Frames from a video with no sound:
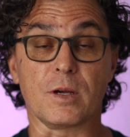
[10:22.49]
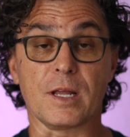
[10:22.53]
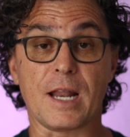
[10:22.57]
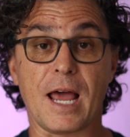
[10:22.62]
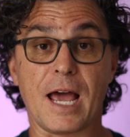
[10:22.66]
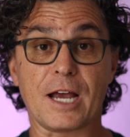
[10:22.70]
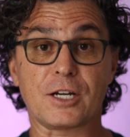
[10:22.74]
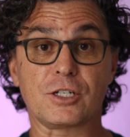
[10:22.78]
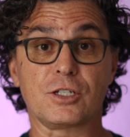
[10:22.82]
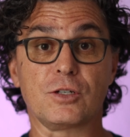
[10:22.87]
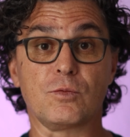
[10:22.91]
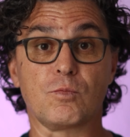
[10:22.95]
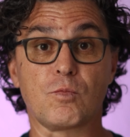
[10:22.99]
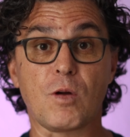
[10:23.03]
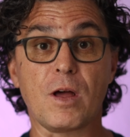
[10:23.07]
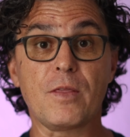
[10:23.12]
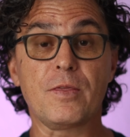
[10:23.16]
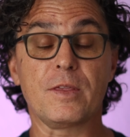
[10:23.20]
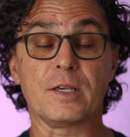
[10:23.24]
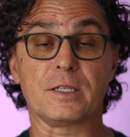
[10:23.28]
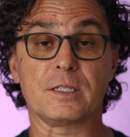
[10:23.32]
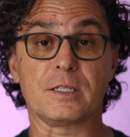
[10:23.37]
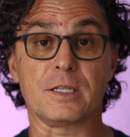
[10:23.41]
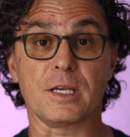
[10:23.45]
You can actually
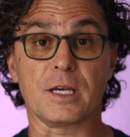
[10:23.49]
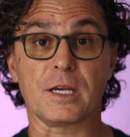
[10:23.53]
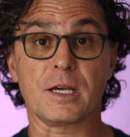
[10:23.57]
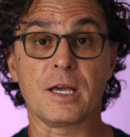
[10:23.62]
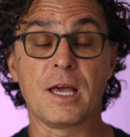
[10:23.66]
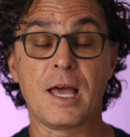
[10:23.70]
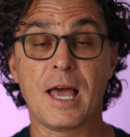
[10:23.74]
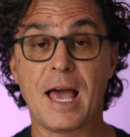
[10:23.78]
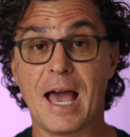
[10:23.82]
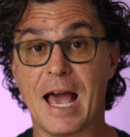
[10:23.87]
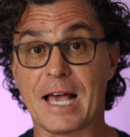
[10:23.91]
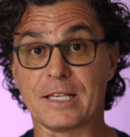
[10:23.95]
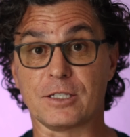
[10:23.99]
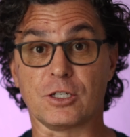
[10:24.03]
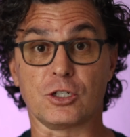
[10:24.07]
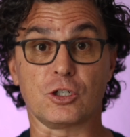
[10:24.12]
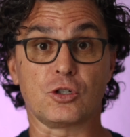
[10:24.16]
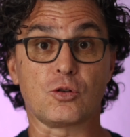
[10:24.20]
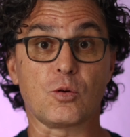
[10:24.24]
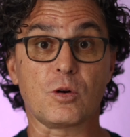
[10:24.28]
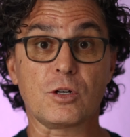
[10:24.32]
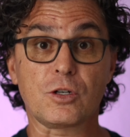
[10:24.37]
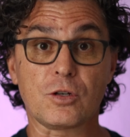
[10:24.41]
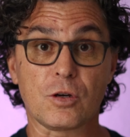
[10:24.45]
run this thing as
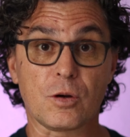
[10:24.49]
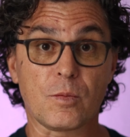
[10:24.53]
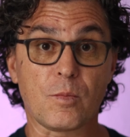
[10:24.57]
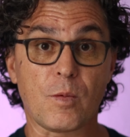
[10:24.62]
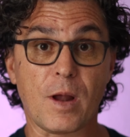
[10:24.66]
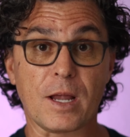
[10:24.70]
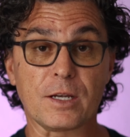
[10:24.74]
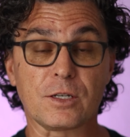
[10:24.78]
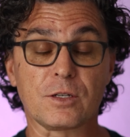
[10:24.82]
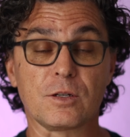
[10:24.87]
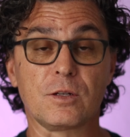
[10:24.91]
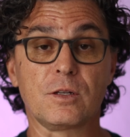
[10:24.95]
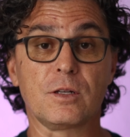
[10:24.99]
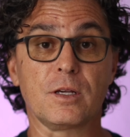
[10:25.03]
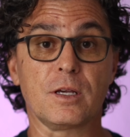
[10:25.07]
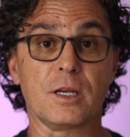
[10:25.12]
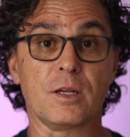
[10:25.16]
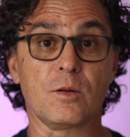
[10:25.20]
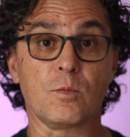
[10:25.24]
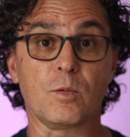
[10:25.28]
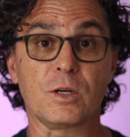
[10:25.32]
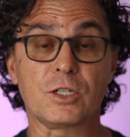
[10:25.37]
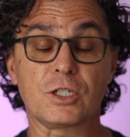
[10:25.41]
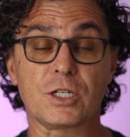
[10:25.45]
a short term rental,
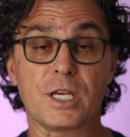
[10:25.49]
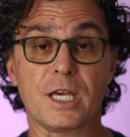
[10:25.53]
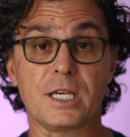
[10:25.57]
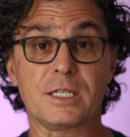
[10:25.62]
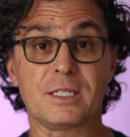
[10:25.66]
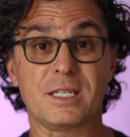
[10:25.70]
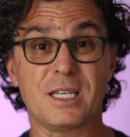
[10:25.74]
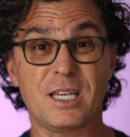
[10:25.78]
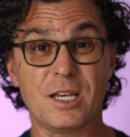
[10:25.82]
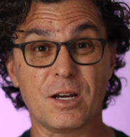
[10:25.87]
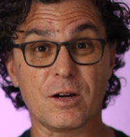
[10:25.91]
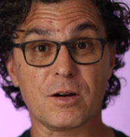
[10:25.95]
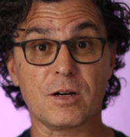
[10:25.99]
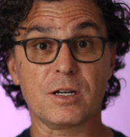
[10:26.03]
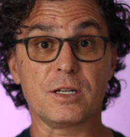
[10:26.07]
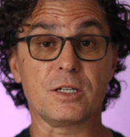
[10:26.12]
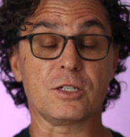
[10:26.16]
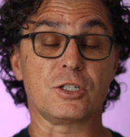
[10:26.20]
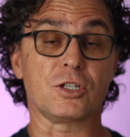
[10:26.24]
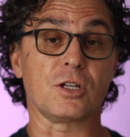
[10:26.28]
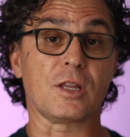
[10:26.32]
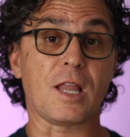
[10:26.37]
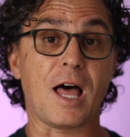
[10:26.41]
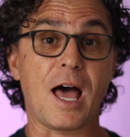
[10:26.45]
in which case, here
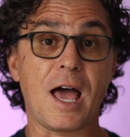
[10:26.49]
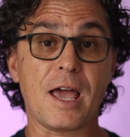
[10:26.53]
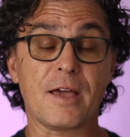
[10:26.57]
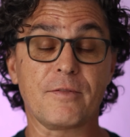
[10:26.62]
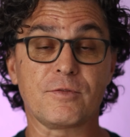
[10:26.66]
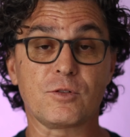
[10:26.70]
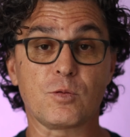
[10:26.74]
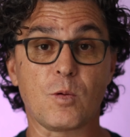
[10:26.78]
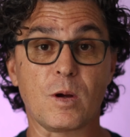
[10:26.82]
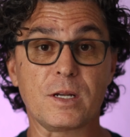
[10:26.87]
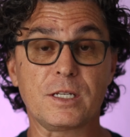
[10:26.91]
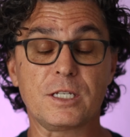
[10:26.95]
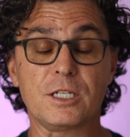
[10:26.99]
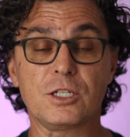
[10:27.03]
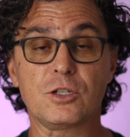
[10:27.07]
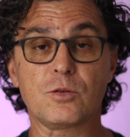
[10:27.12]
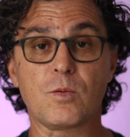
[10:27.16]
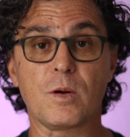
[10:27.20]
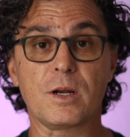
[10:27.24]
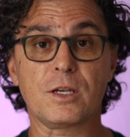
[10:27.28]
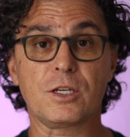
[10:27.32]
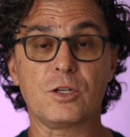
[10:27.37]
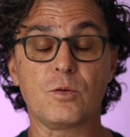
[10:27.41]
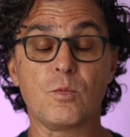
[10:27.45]
in July of
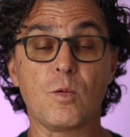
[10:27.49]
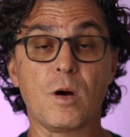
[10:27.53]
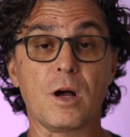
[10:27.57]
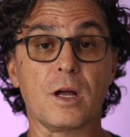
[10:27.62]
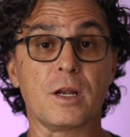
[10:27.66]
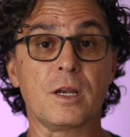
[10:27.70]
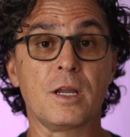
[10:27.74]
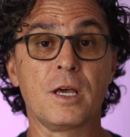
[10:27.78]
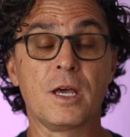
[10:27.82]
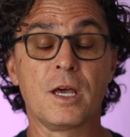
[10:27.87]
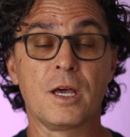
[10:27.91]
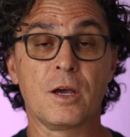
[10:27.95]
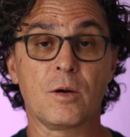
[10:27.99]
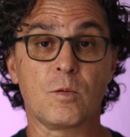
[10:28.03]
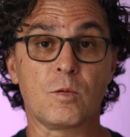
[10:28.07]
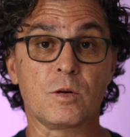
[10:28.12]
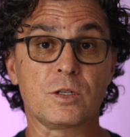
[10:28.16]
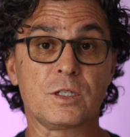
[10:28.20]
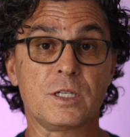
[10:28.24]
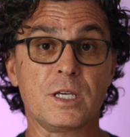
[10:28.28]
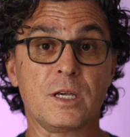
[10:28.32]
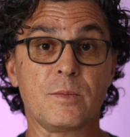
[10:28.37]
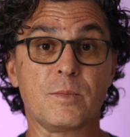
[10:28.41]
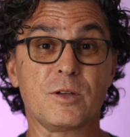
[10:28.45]
2021,
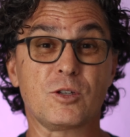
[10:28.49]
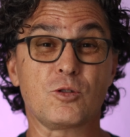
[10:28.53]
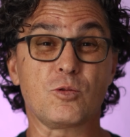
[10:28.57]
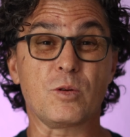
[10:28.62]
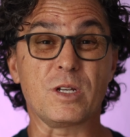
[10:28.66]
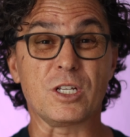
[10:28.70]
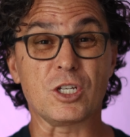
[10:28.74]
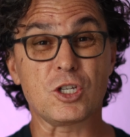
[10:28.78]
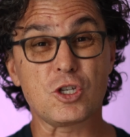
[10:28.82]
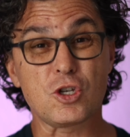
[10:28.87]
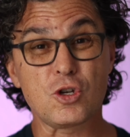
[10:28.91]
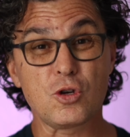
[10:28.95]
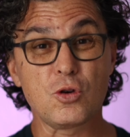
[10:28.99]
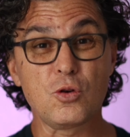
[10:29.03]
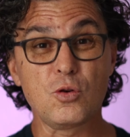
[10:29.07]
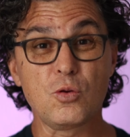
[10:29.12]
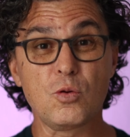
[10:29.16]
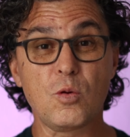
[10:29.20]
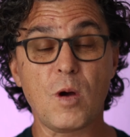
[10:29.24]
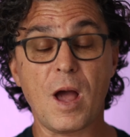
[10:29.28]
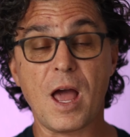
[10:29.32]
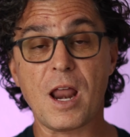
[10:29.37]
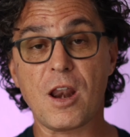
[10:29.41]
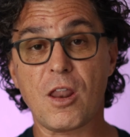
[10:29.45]
we're seeing between
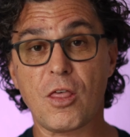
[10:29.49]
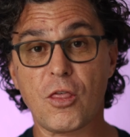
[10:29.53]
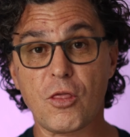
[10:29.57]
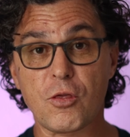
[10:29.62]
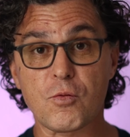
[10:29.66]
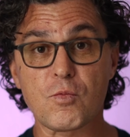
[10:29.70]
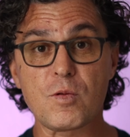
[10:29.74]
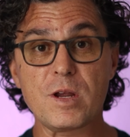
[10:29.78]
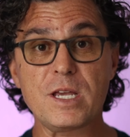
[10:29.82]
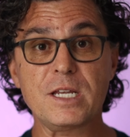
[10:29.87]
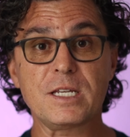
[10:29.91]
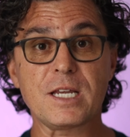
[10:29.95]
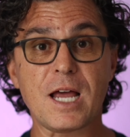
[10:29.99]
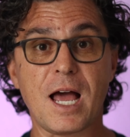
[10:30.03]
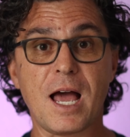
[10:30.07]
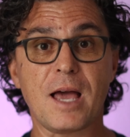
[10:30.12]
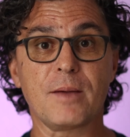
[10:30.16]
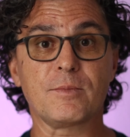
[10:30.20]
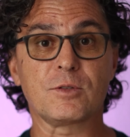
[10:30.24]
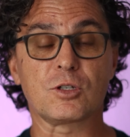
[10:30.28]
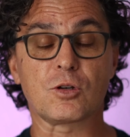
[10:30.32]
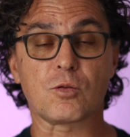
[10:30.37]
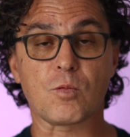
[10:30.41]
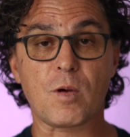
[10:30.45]
two and three
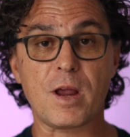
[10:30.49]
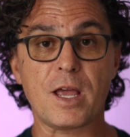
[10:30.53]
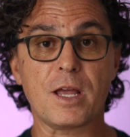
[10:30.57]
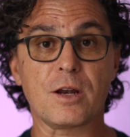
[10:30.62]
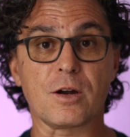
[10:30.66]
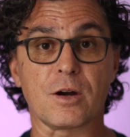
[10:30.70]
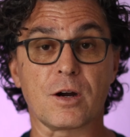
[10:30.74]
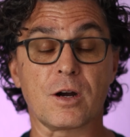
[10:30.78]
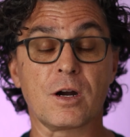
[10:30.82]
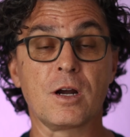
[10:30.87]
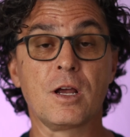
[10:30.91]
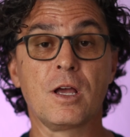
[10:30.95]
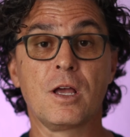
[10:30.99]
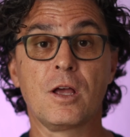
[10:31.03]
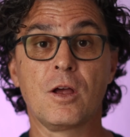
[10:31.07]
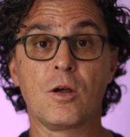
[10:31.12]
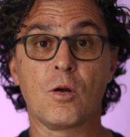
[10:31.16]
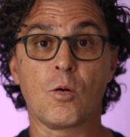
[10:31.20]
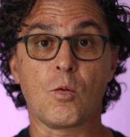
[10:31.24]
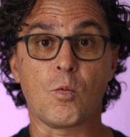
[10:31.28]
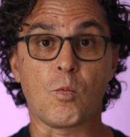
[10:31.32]
times greater